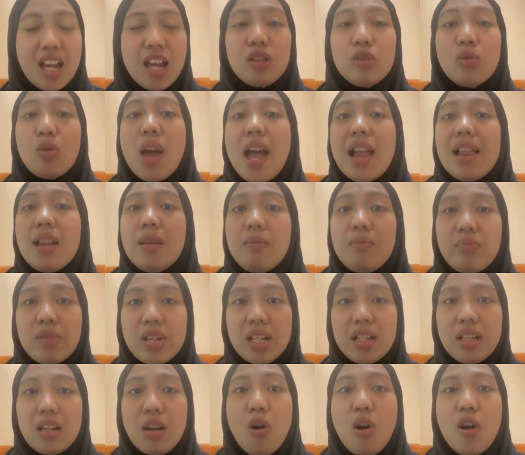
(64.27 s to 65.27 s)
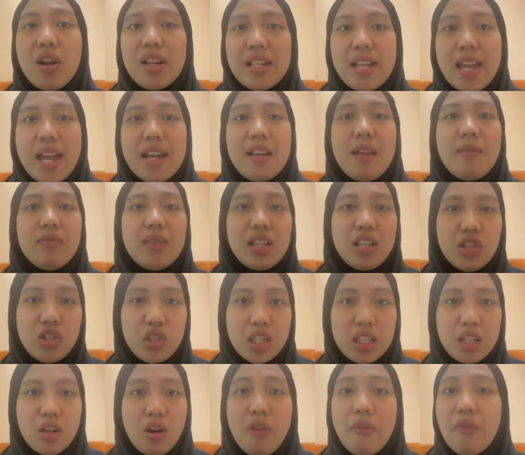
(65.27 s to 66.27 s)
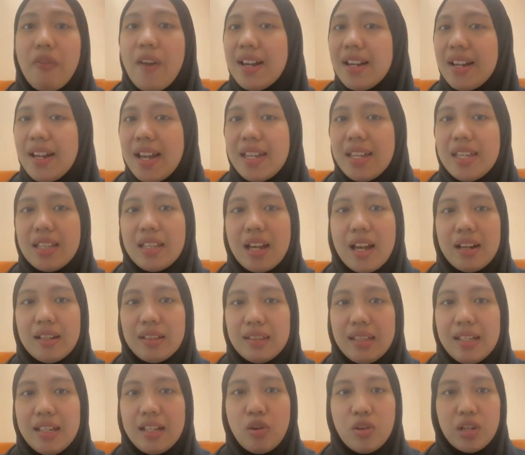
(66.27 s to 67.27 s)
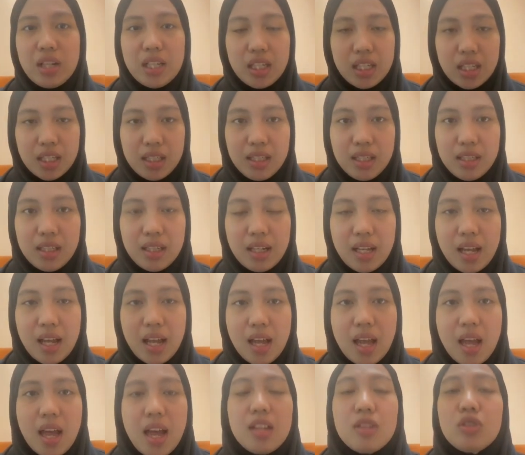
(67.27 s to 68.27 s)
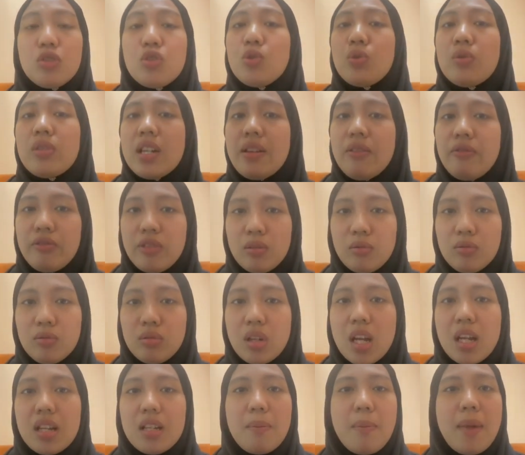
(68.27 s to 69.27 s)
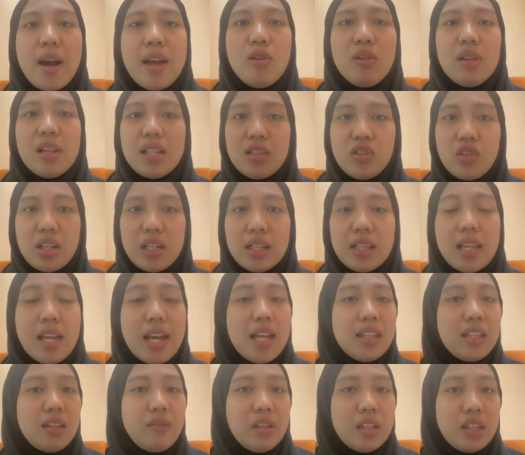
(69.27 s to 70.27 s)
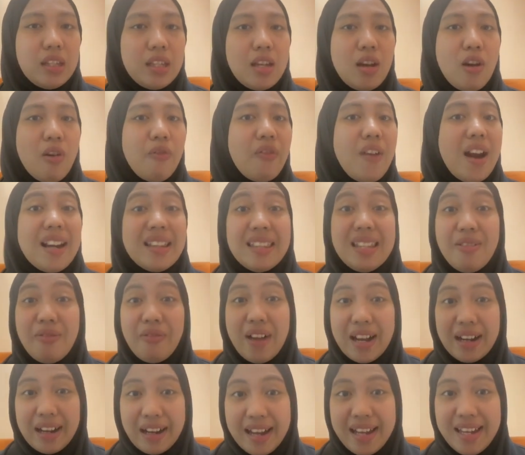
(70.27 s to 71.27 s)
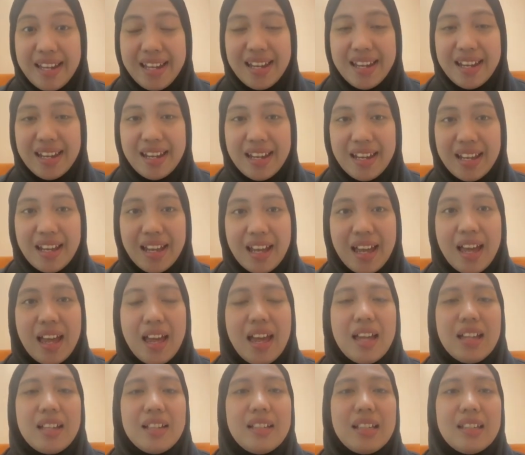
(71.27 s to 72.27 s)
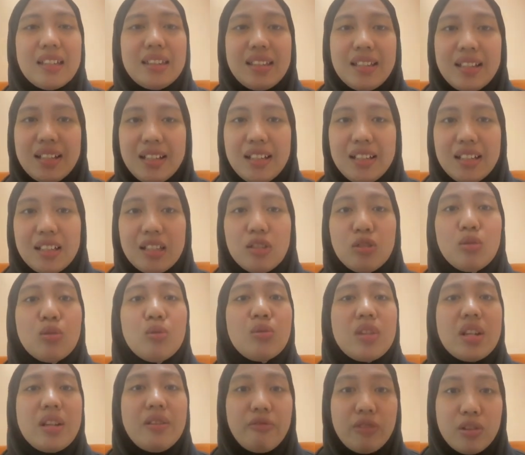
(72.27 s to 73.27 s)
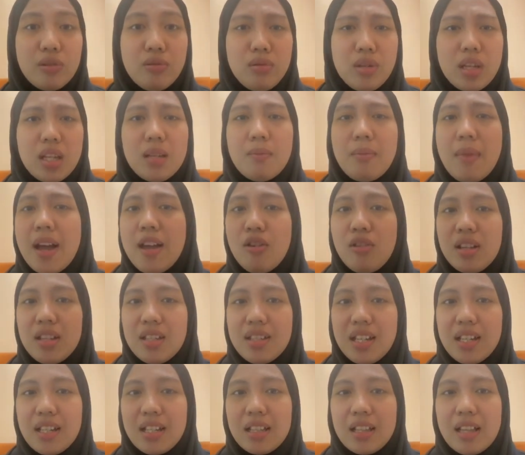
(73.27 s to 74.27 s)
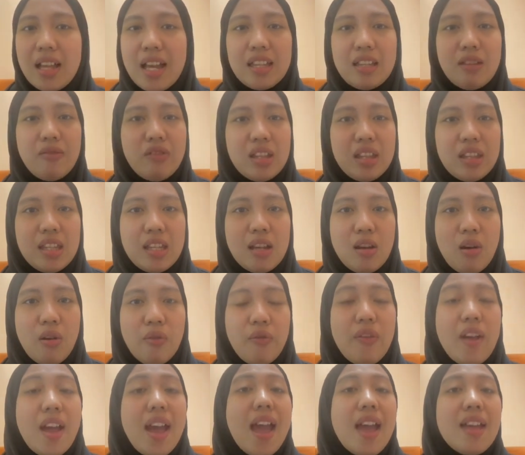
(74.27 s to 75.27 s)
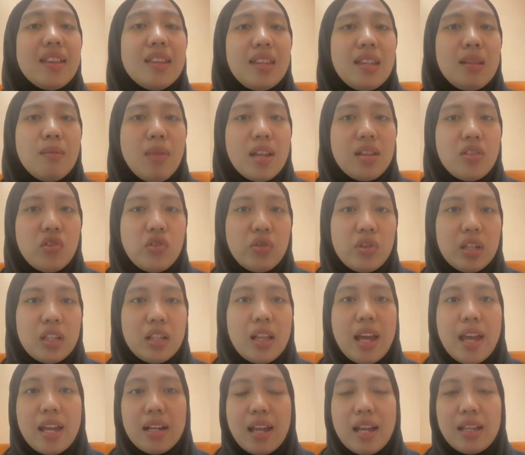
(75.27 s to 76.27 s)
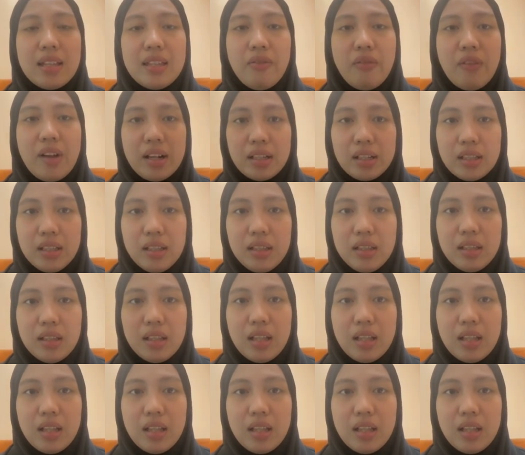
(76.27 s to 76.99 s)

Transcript: to elaborate on the adaptation of fungi in Arctic conditions, to review the biological activity of Arctic fungi, the third, to review in biological activity of antibacterial and antifungal,